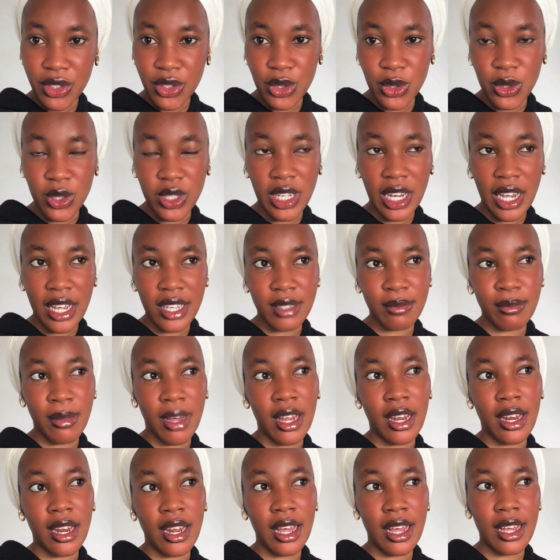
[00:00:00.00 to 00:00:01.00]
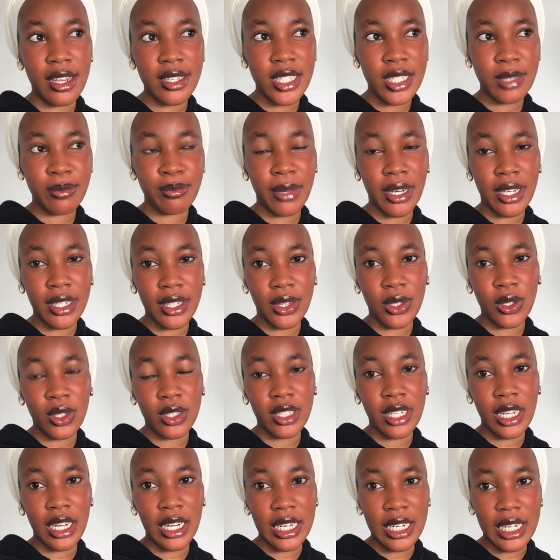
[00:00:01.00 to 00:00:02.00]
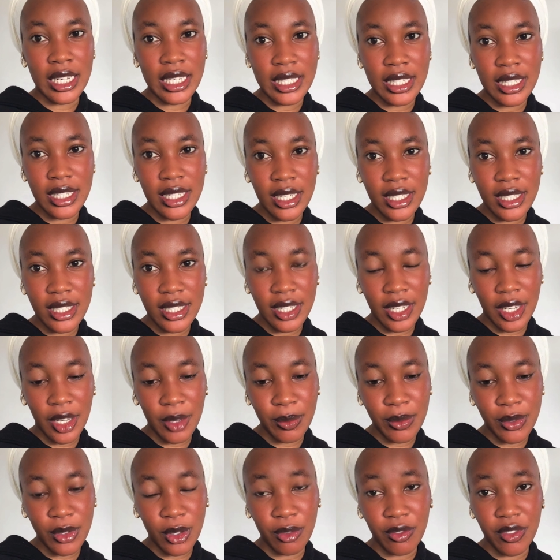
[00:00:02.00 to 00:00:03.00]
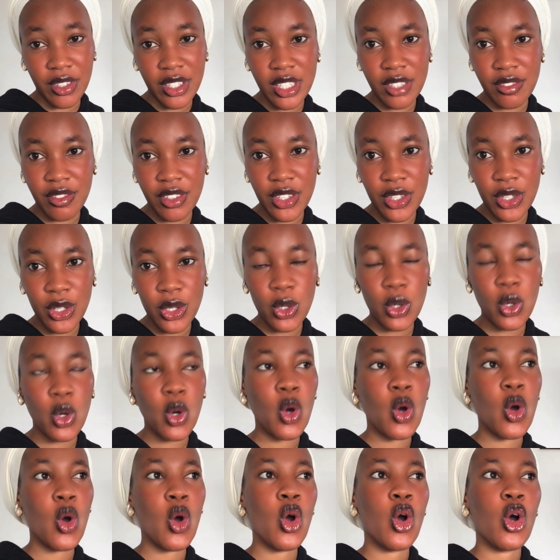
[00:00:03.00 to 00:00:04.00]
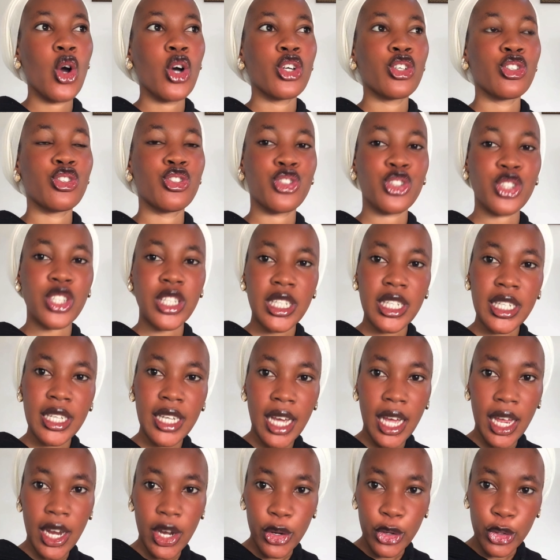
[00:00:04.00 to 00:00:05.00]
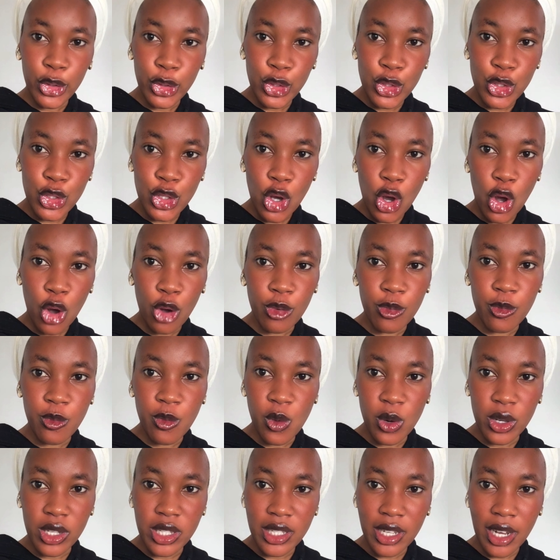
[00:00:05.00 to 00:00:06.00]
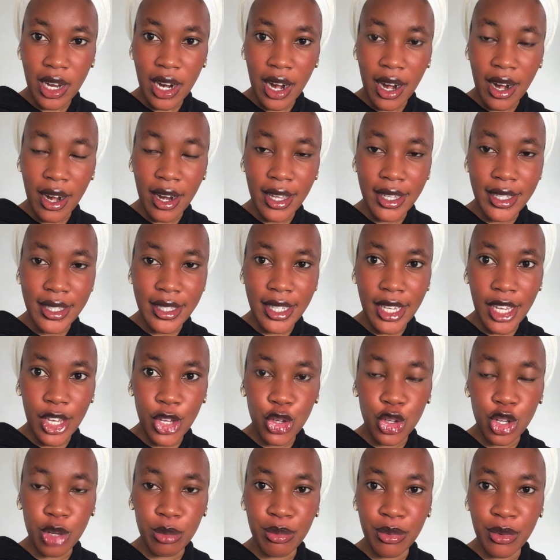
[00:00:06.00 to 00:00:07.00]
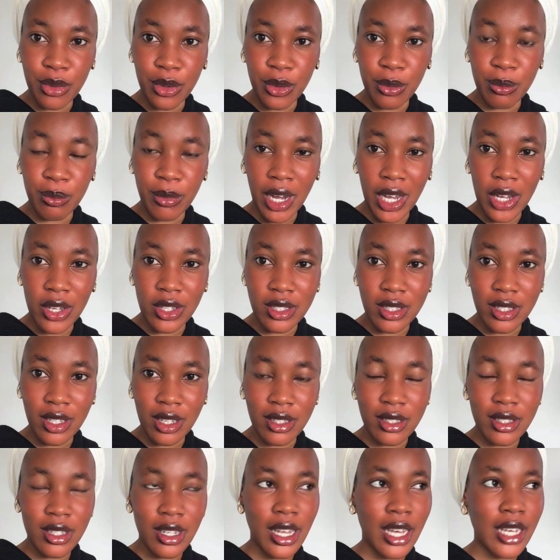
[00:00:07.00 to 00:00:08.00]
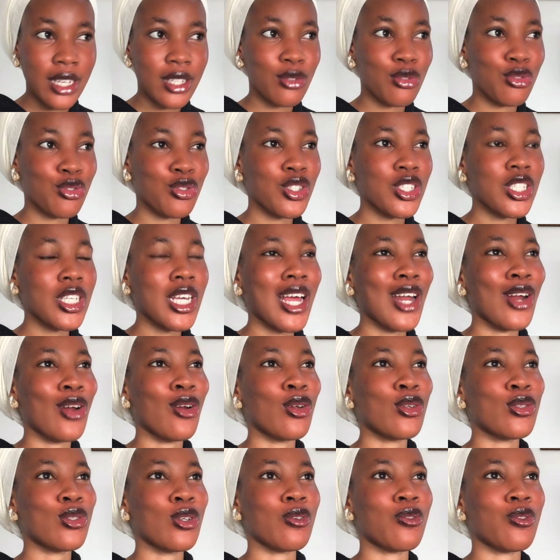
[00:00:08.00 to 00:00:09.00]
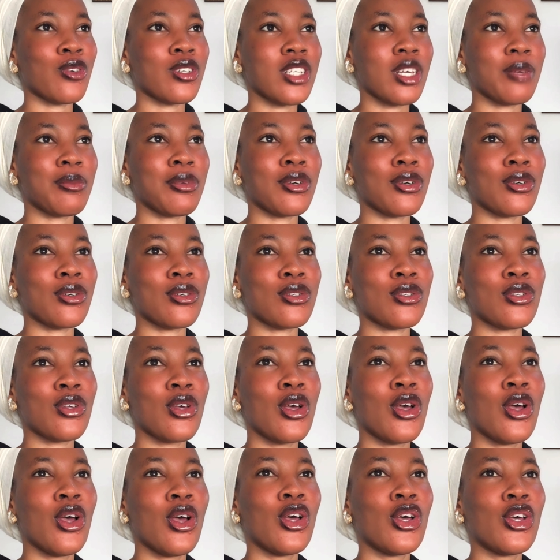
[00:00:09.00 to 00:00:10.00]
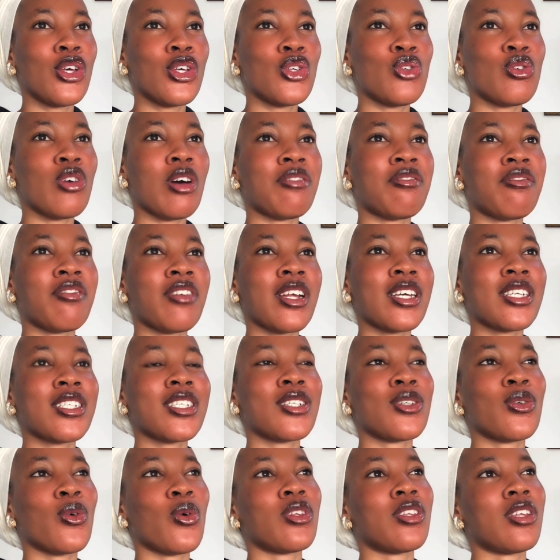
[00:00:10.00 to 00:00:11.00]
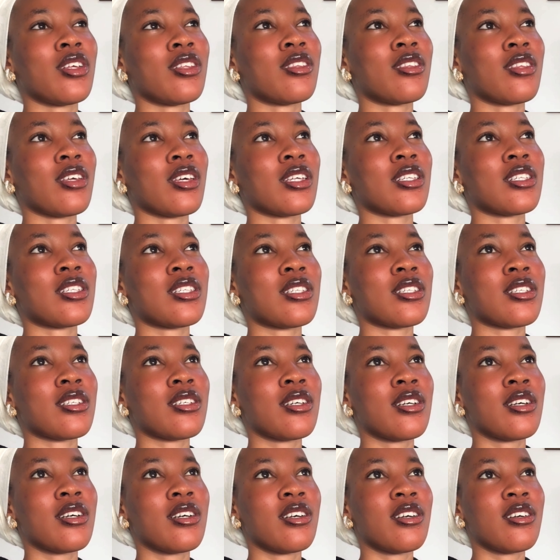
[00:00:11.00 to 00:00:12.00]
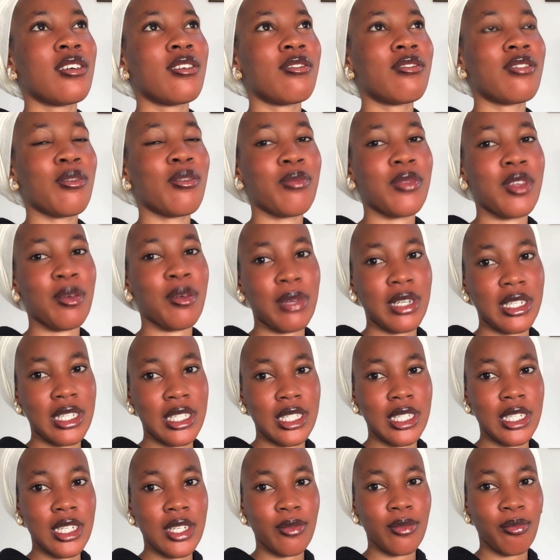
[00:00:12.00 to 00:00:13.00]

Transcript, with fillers: to you guys my last but not the least tips of this video drink a lot of water and take your probiotics like drink a lot of water because you are flushing all the dead from the body